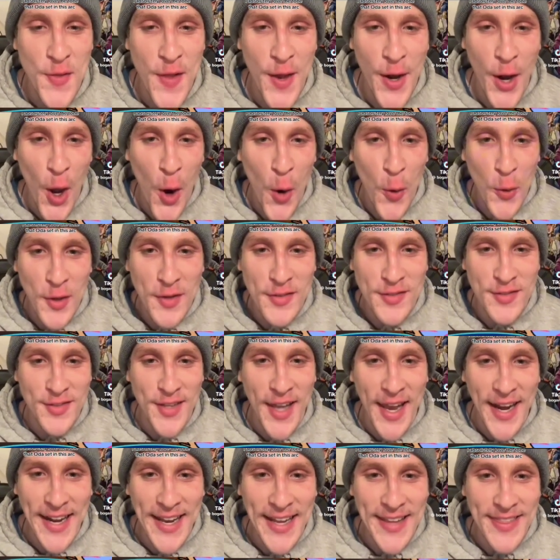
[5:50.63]
that Oda
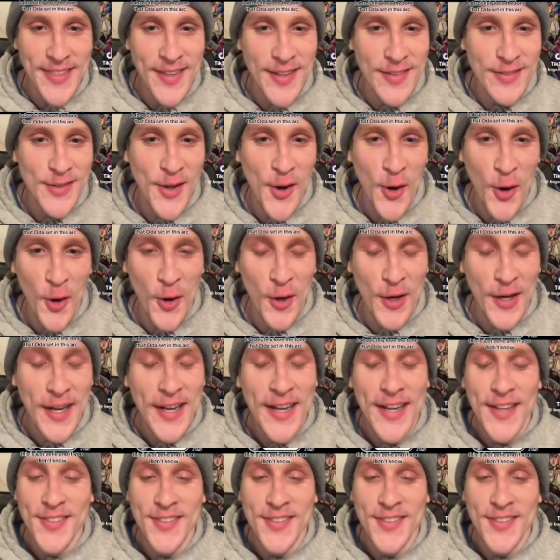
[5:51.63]
set in this arc.